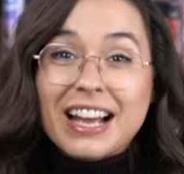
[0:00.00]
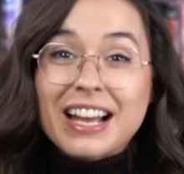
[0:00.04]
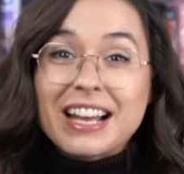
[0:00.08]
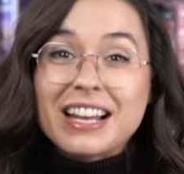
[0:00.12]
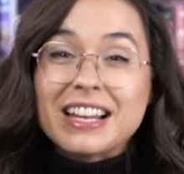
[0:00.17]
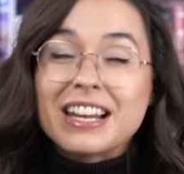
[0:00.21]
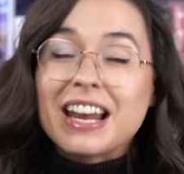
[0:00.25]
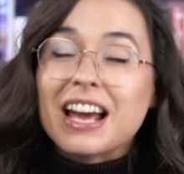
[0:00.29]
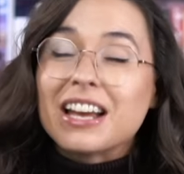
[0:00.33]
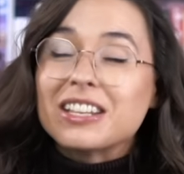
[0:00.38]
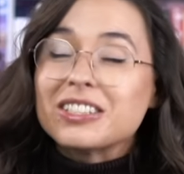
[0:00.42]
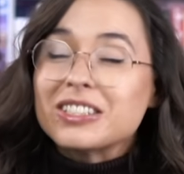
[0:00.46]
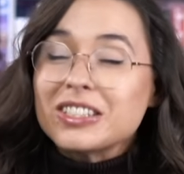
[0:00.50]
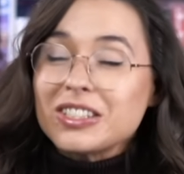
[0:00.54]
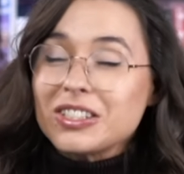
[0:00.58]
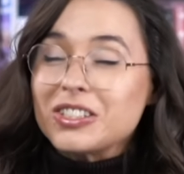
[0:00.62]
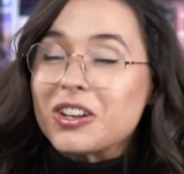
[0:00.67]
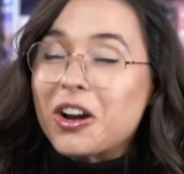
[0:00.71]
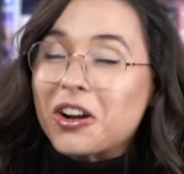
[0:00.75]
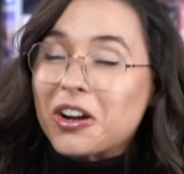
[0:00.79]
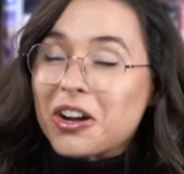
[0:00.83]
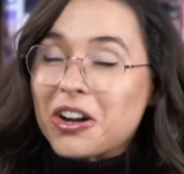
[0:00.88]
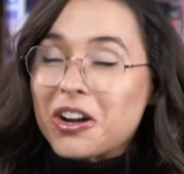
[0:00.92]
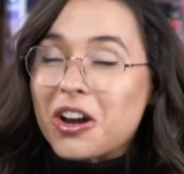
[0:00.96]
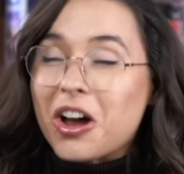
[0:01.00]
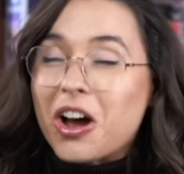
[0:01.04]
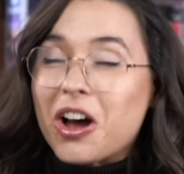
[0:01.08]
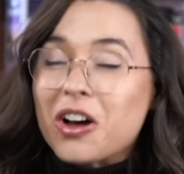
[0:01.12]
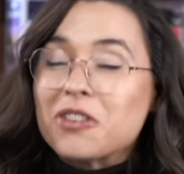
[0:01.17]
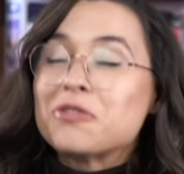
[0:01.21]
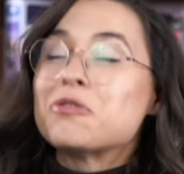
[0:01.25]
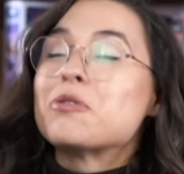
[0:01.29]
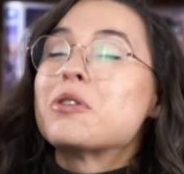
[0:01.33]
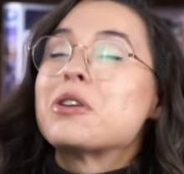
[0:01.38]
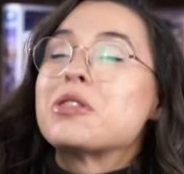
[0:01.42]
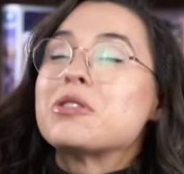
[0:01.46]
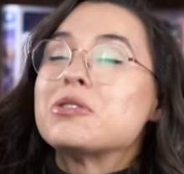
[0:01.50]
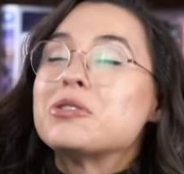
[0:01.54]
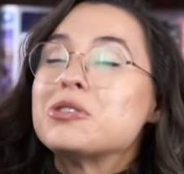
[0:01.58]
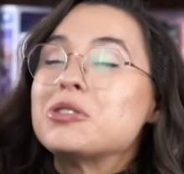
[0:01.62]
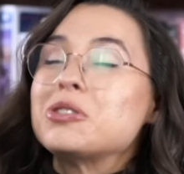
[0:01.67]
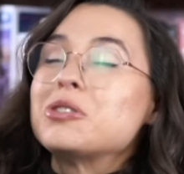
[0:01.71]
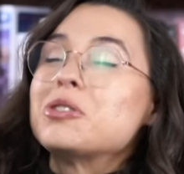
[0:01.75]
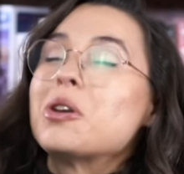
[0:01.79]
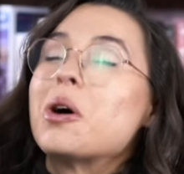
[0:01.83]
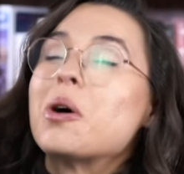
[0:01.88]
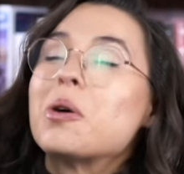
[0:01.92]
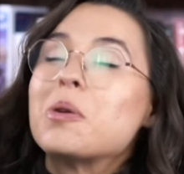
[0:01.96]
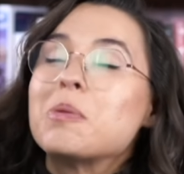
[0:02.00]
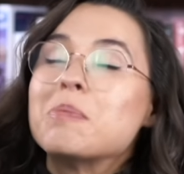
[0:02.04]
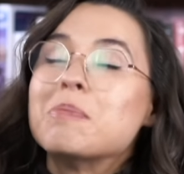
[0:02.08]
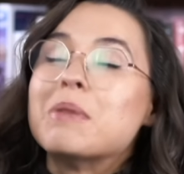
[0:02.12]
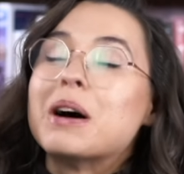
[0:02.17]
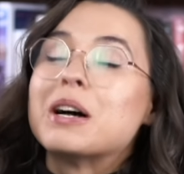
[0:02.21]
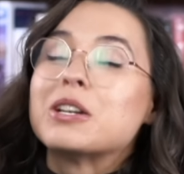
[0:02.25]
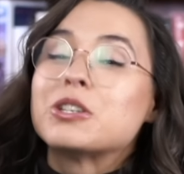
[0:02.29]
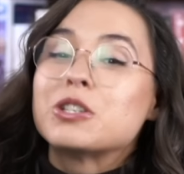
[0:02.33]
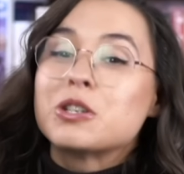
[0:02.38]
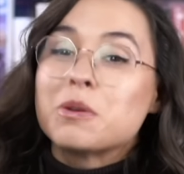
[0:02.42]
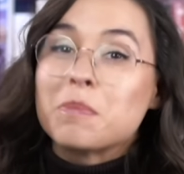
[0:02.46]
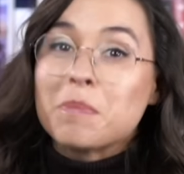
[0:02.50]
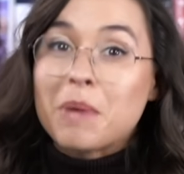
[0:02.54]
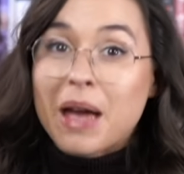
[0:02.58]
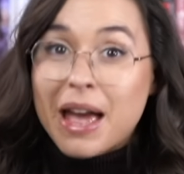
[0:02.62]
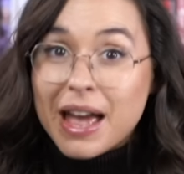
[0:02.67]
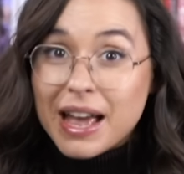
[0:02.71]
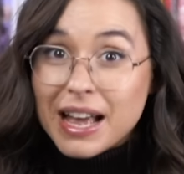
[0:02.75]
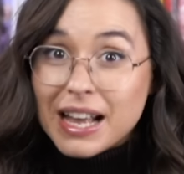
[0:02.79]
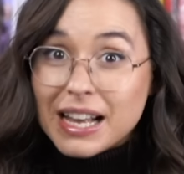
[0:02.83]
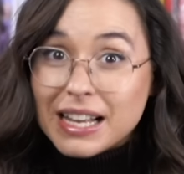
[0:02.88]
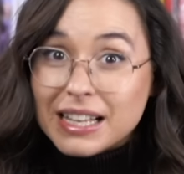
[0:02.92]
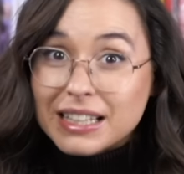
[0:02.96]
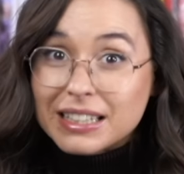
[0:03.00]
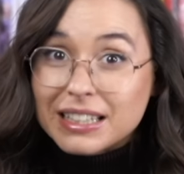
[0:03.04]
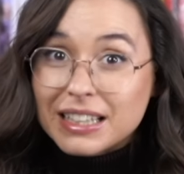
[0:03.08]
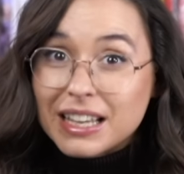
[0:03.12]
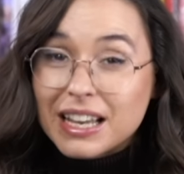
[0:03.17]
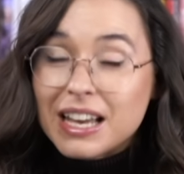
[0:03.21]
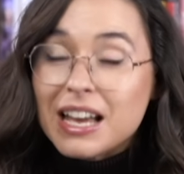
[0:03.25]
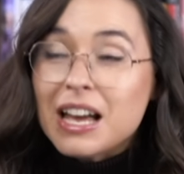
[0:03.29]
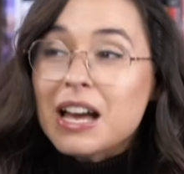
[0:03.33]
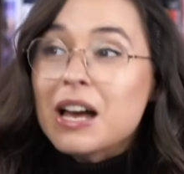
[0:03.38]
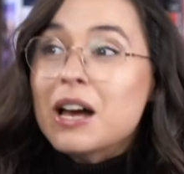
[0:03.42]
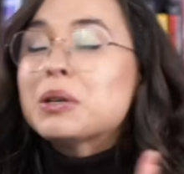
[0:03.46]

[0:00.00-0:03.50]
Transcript: It has started off with so much pain.